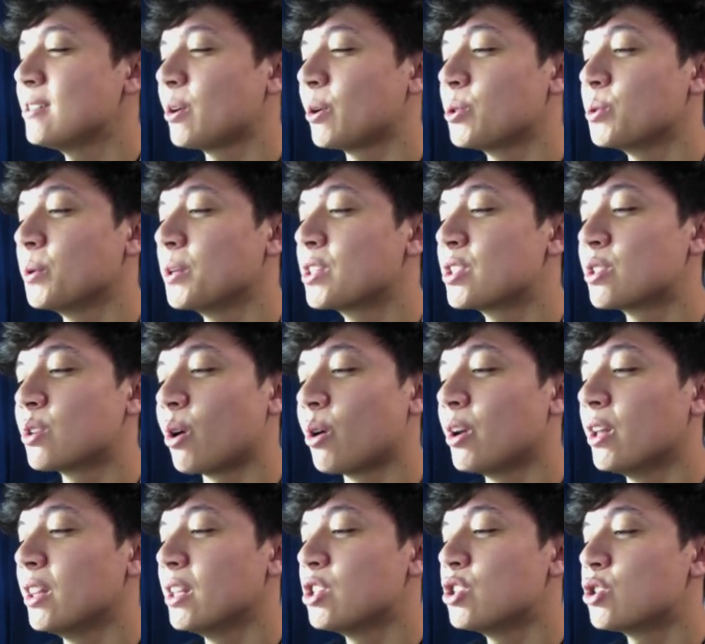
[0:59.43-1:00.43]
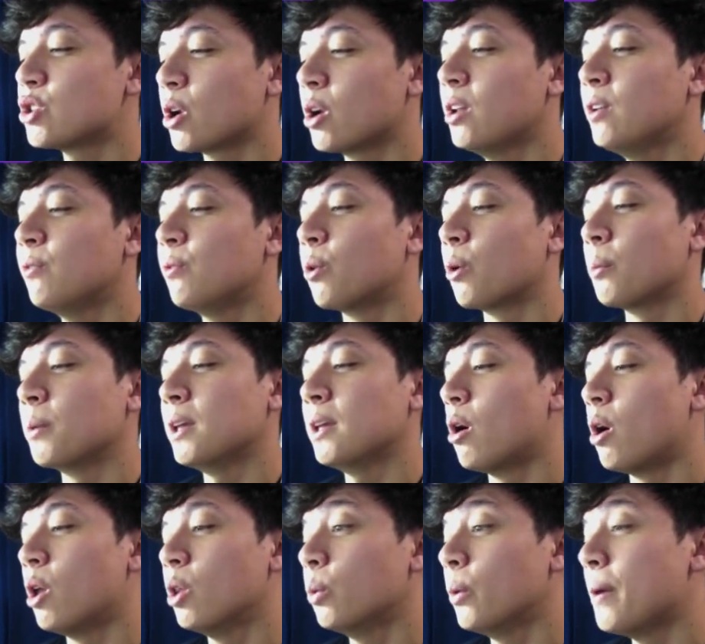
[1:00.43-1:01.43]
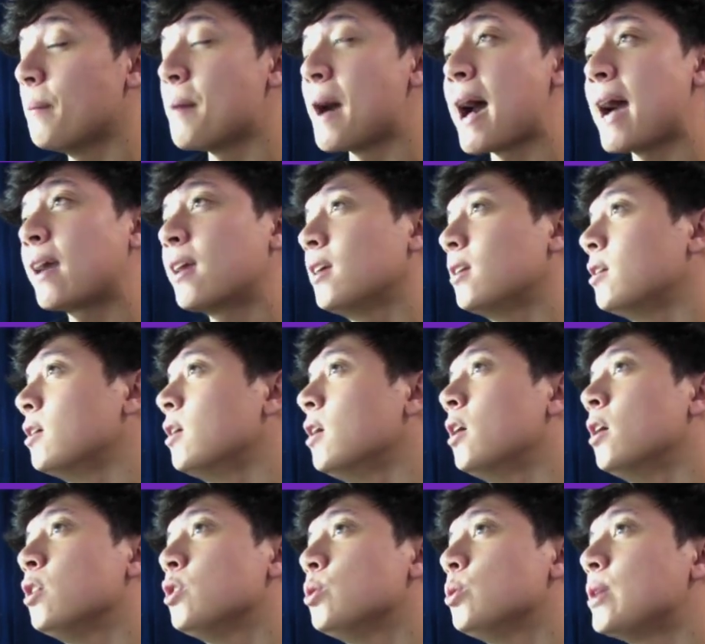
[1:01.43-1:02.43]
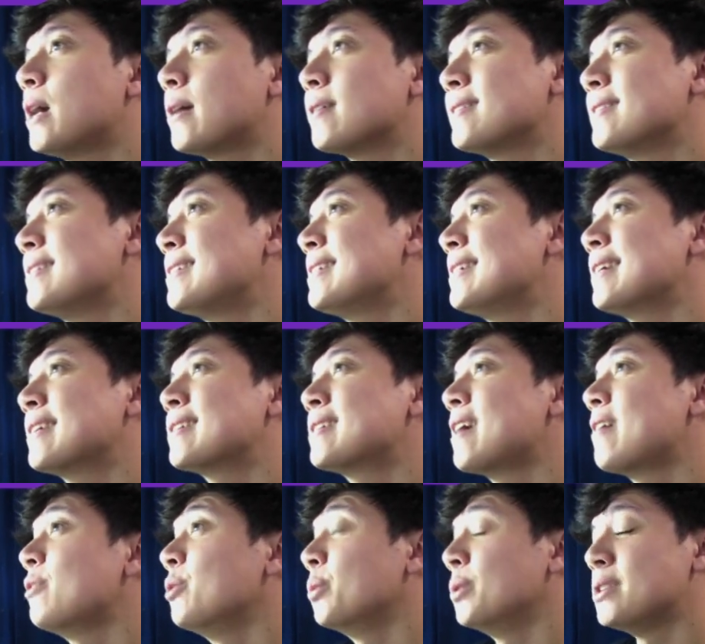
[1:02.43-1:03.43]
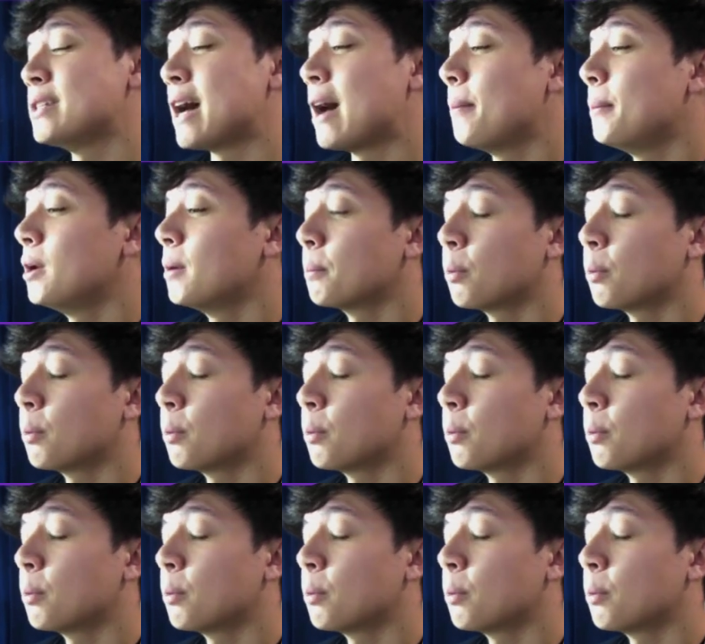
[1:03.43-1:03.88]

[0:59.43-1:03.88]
Turtwig started this journey for me all the way back in 2006-07 when Diamond and